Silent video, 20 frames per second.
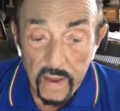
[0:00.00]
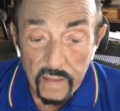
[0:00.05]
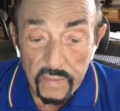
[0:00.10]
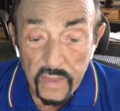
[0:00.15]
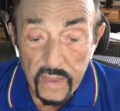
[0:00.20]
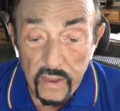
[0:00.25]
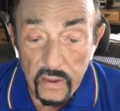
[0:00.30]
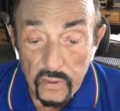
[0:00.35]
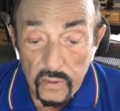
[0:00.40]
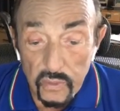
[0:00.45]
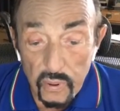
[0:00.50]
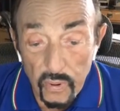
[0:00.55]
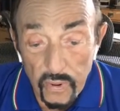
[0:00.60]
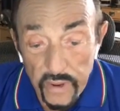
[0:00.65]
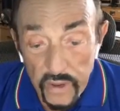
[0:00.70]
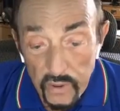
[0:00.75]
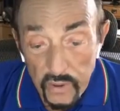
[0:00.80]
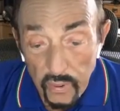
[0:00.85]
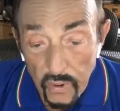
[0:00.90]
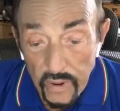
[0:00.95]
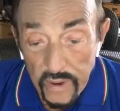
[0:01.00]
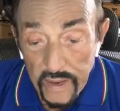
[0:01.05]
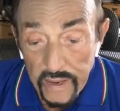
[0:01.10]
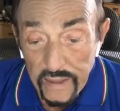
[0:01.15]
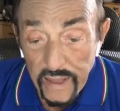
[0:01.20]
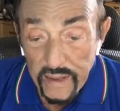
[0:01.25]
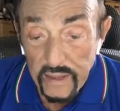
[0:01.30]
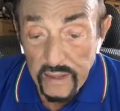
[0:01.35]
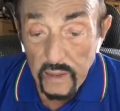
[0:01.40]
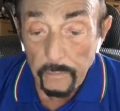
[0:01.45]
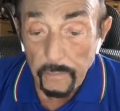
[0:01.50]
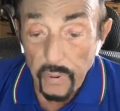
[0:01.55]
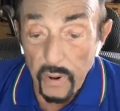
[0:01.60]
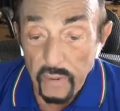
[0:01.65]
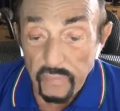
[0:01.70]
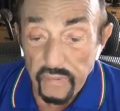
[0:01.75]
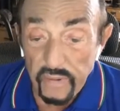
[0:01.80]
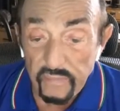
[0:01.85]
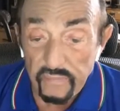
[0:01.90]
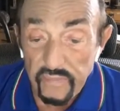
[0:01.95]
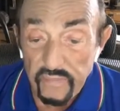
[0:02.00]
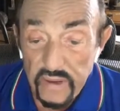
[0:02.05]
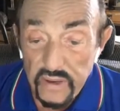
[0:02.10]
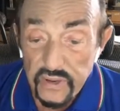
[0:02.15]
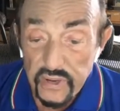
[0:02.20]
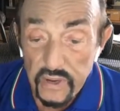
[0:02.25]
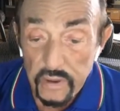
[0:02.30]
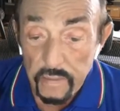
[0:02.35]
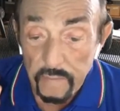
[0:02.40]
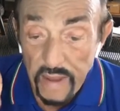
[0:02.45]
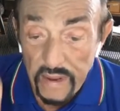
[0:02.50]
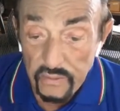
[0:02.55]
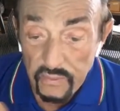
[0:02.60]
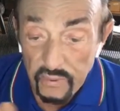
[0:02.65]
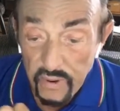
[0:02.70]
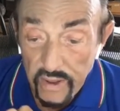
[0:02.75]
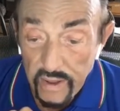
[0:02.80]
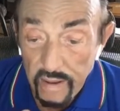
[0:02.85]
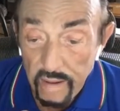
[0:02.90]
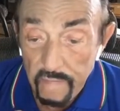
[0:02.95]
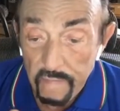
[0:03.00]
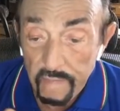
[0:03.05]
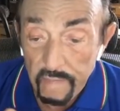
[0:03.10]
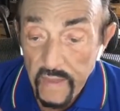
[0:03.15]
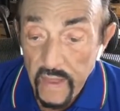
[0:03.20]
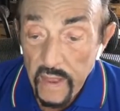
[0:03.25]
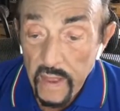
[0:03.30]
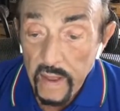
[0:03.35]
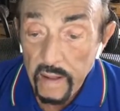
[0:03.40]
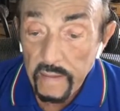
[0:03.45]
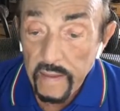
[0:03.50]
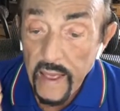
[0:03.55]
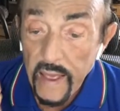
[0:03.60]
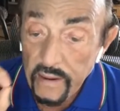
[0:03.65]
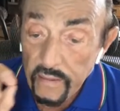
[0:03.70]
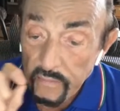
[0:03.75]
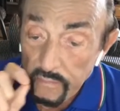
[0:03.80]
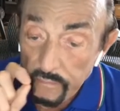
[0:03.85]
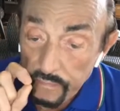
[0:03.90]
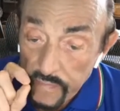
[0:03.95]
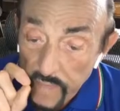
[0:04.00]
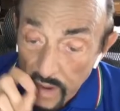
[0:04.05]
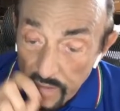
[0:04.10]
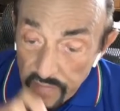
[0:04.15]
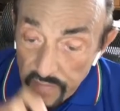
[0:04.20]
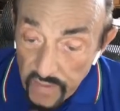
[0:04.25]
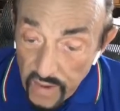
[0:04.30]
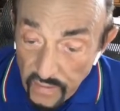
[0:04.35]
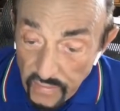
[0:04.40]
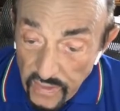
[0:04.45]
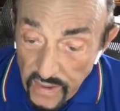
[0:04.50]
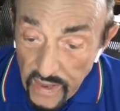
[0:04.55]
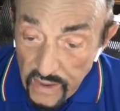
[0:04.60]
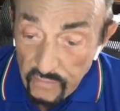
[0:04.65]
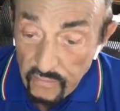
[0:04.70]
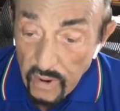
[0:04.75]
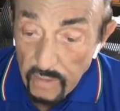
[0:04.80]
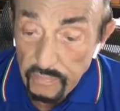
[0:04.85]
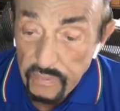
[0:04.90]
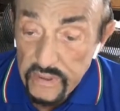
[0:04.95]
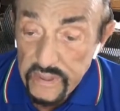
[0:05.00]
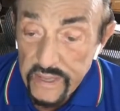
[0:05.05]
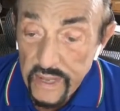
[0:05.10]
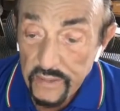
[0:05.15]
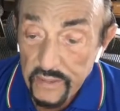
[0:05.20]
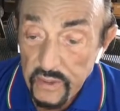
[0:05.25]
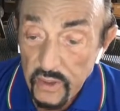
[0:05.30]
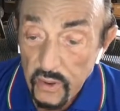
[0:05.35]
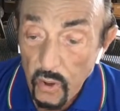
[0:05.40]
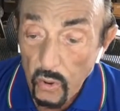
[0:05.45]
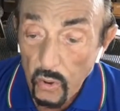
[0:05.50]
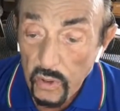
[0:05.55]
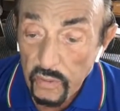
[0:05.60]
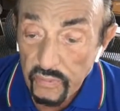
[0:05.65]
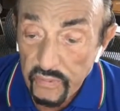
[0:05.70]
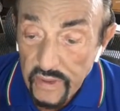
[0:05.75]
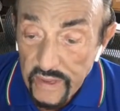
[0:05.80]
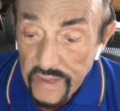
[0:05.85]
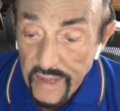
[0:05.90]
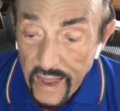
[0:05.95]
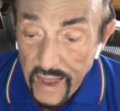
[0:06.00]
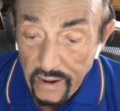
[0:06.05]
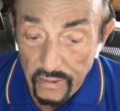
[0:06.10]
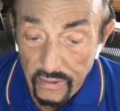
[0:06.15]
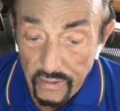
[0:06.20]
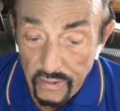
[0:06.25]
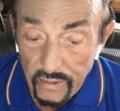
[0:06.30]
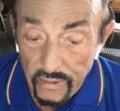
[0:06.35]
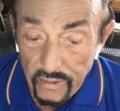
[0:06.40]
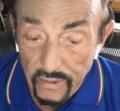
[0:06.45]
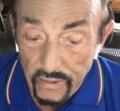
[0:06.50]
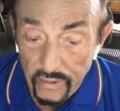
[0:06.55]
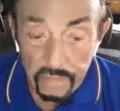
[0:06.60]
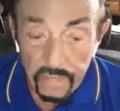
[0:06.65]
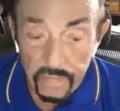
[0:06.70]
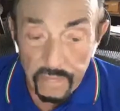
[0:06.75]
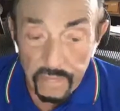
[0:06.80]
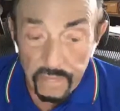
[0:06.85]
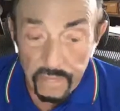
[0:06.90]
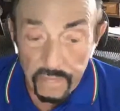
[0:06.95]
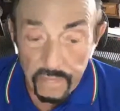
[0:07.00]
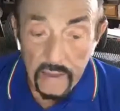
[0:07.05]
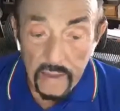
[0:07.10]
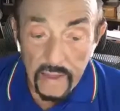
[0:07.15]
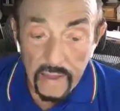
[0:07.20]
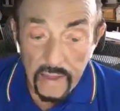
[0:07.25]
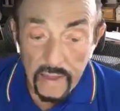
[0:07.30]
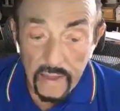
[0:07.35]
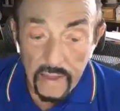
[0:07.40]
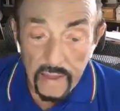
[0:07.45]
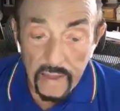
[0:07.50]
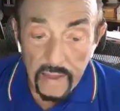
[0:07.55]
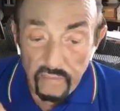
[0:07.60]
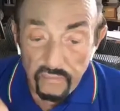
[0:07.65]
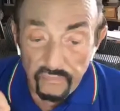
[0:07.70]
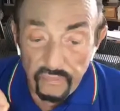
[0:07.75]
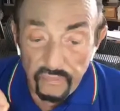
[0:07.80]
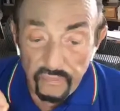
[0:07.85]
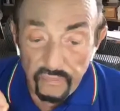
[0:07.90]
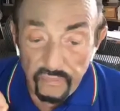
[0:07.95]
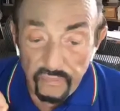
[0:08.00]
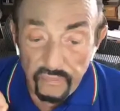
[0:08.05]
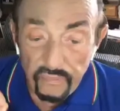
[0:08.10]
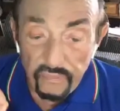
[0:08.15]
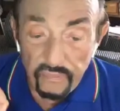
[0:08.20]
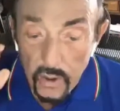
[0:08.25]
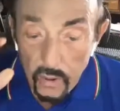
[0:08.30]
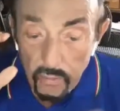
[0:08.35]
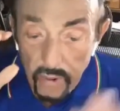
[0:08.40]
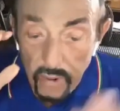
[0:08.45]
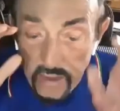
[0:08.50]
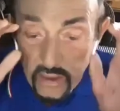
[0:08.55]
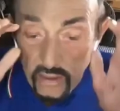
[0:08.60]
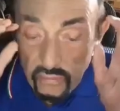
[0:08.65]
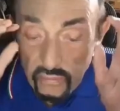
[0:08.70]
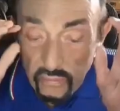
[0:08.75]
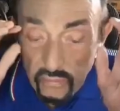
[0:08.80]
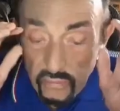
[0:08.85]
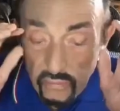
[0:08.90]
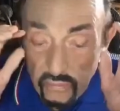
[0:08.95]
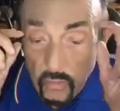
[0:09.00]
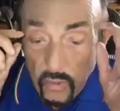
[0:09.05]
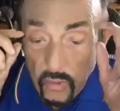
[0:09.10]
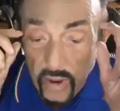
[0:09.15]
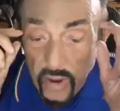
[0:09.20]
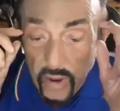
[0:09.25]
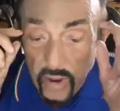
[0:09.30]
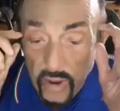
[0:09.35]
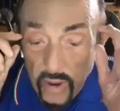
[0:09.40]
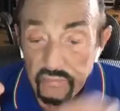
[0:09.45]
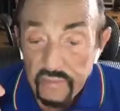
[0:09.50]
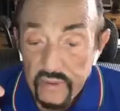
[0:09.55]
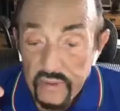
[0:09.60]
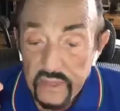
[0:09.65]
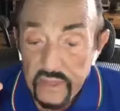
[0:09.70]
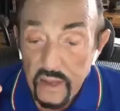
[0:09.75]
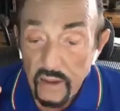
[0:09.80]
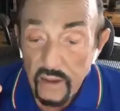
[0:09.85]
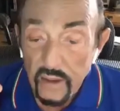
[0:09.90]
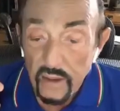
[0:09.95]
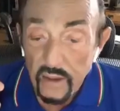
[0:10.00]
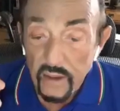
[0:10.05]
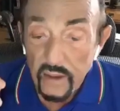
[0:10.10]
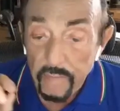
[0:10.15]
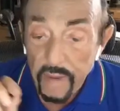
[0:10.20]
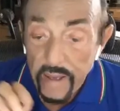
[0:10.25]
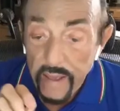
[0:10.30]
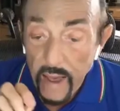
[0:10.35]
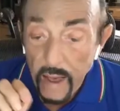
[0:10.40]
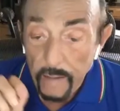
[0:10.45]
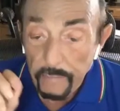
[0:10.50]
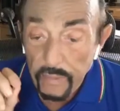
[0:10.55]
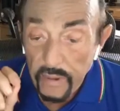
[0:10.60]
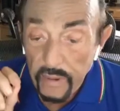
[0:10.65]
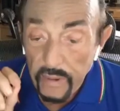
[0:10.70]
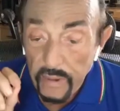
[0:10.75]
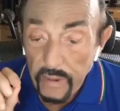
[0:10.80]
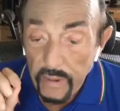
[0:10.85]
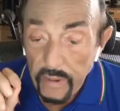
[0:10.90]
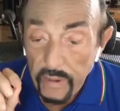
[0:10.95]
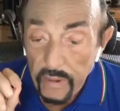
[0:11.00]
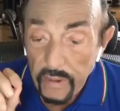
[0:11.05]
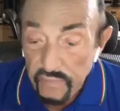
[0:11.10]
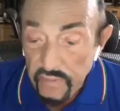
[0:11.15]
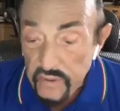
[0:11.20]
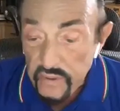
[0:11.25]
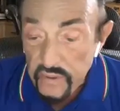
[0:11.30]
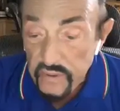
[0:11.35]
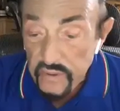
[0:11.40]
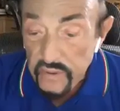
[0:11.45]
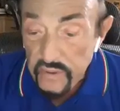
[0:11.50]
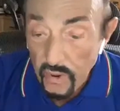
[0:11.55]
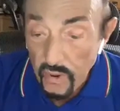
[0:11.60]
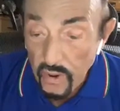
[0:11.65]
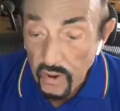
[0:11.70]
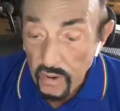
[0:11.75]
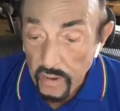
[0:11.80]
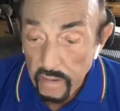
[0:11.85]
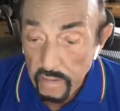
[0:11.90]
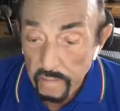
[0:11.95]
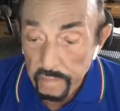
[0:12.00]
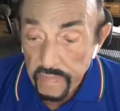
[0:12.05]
The year 2020, like the perfect vision metric, can, on the other hand, represent the goal of clarity, and like being fitted with corrective eyewear after suffering myopic vision for so long.